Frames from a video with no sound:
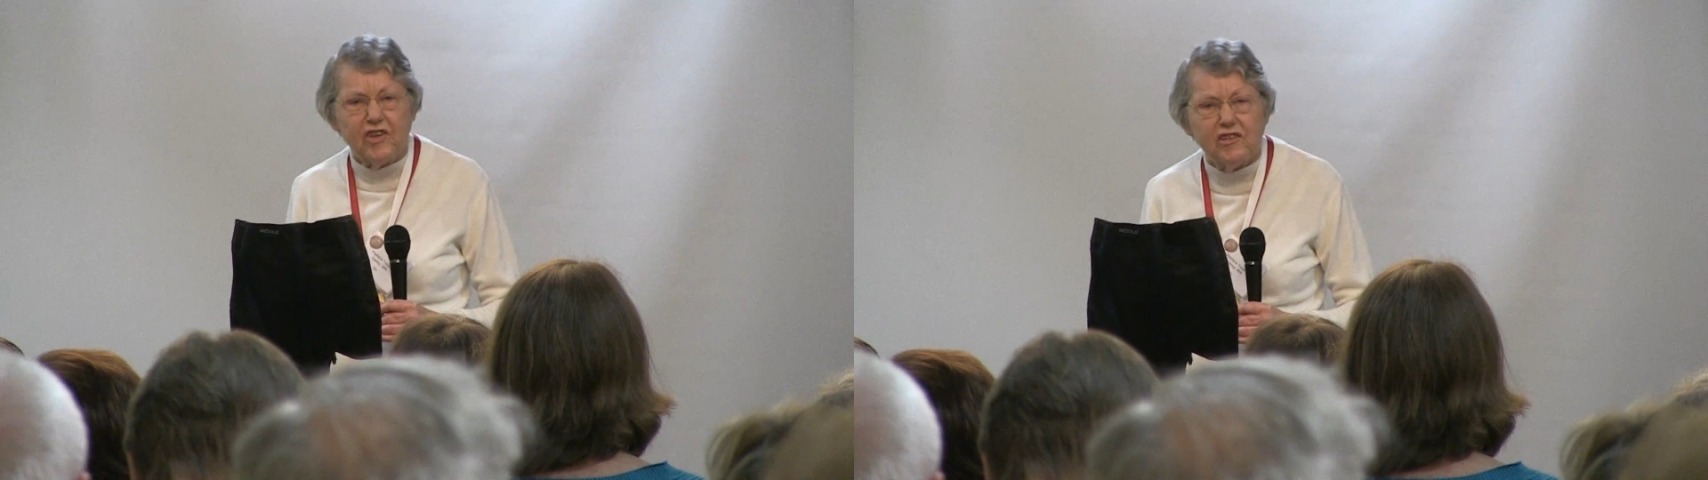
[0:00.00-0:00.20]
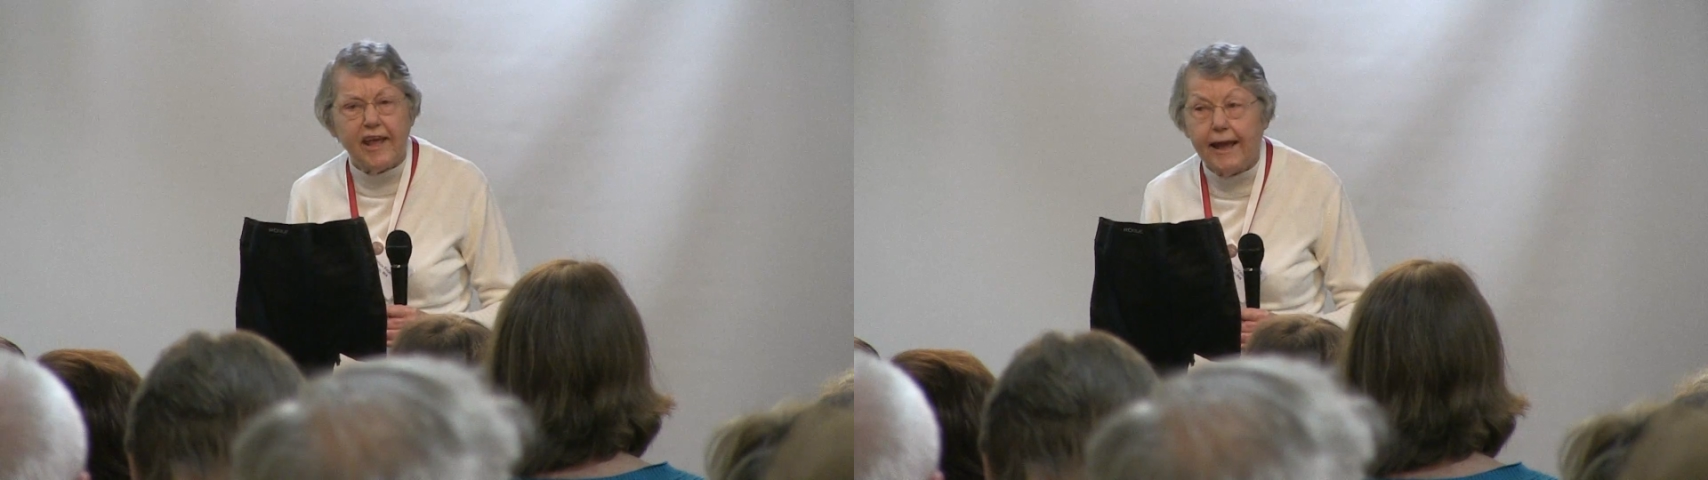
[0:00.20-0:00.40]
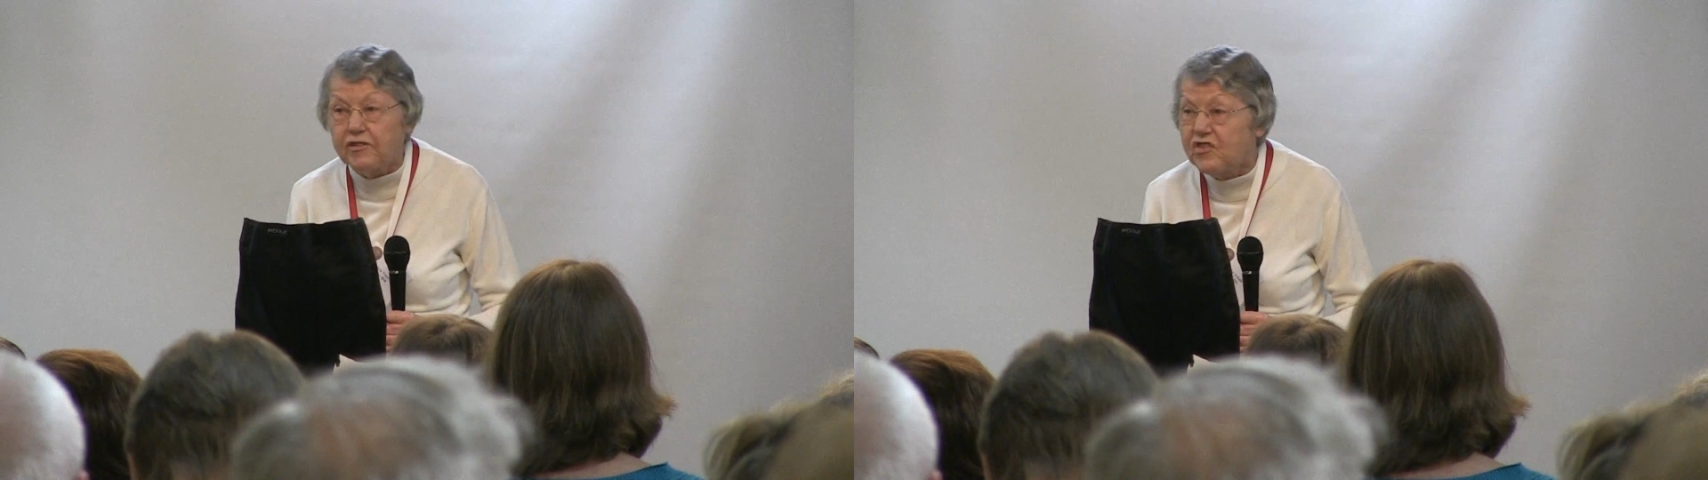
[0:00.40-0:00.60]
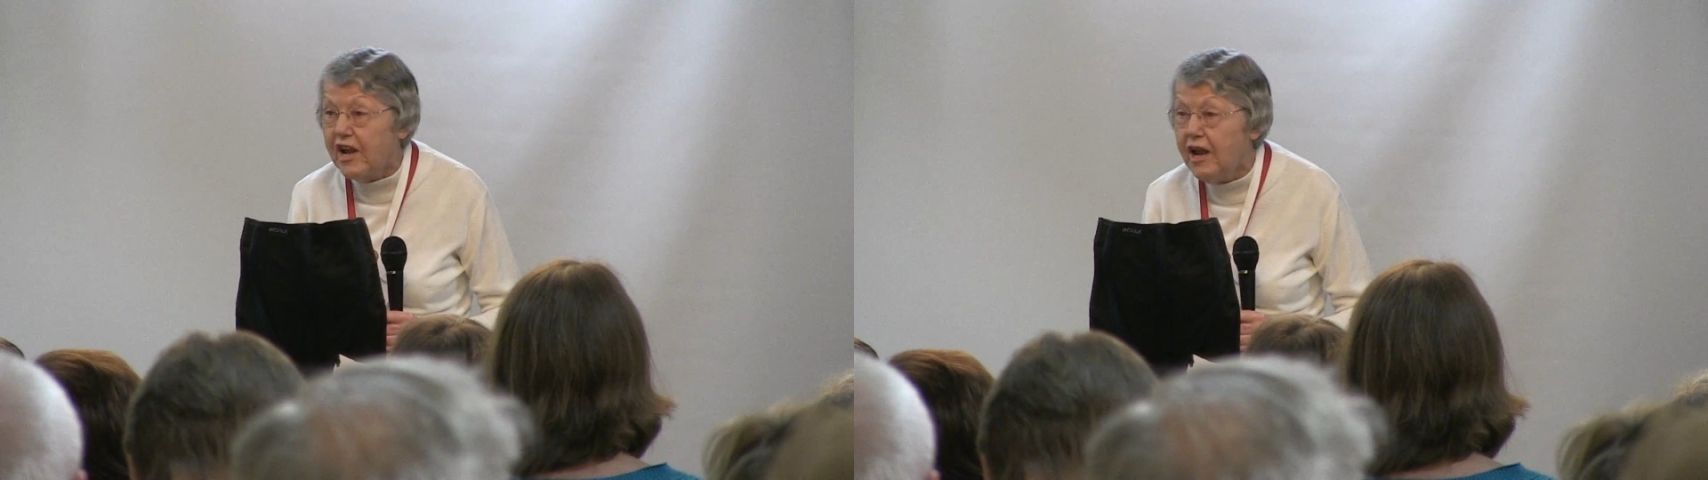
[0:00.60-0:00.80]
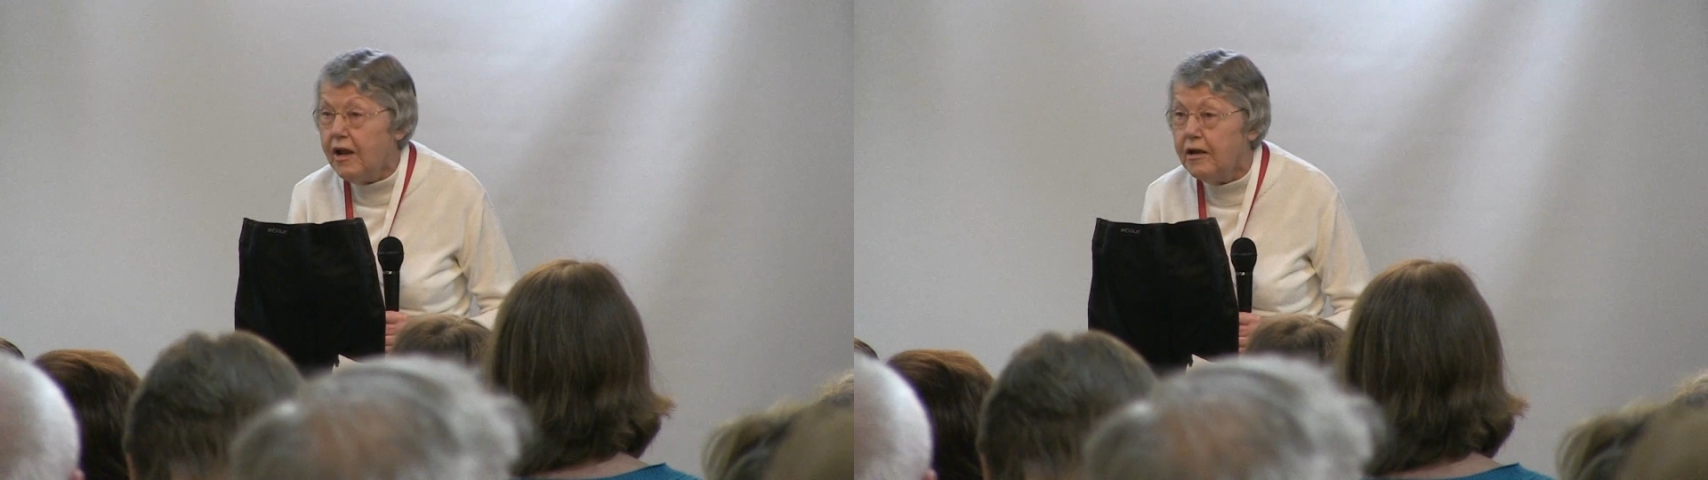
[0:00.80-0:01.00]
it
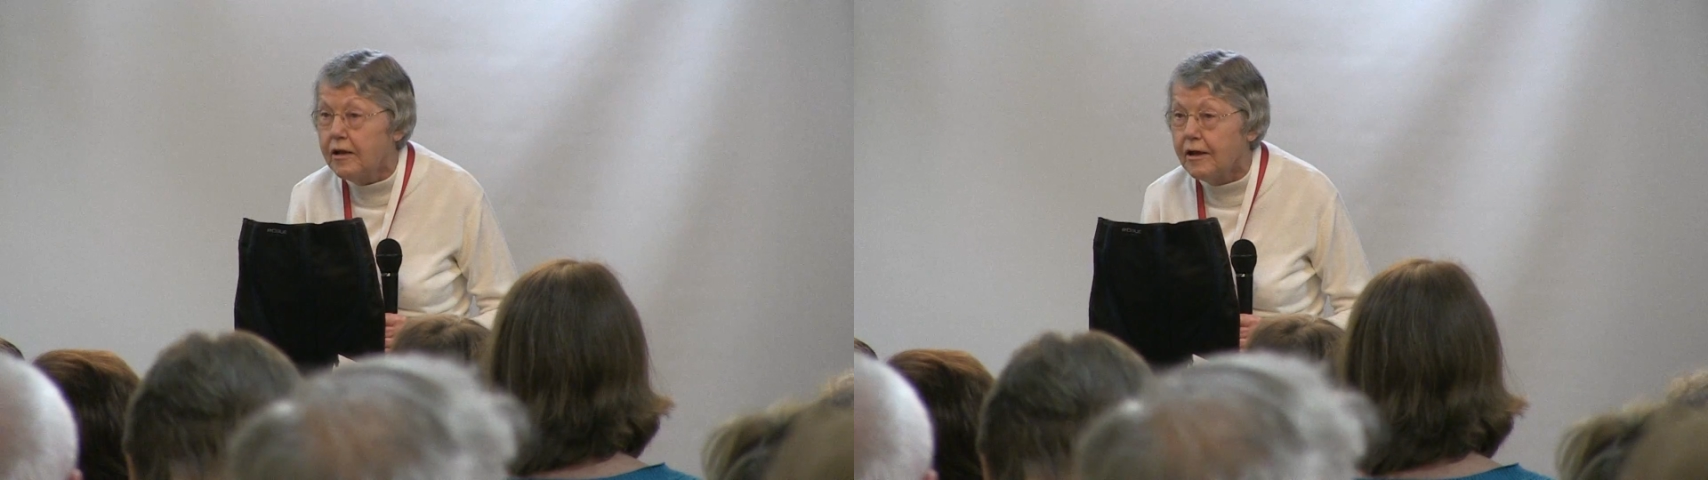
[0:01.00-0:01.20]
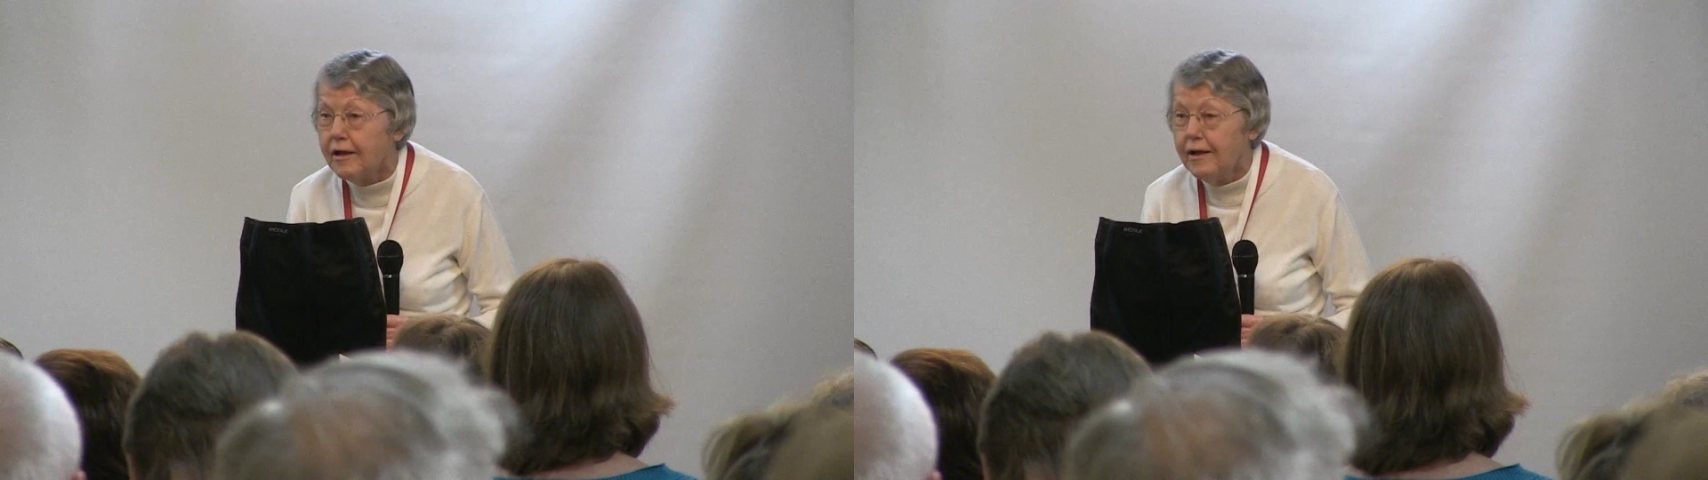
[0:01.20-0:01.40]
catching?